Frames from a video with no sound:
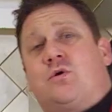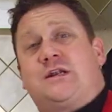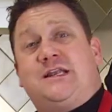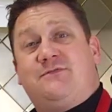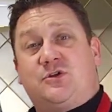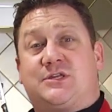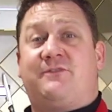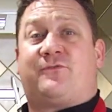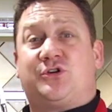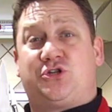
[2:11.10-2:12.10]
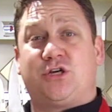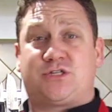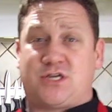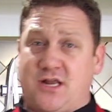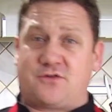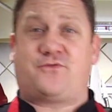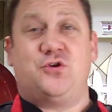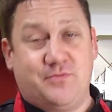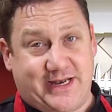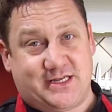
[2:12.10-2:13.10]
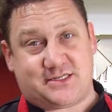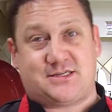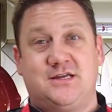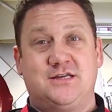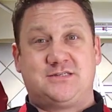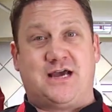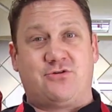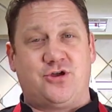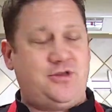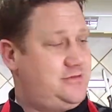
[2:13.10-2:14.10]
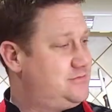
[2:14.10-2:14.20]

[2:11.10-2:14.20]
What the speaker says: We're gonna leave those in for just another few minutes. Sound good?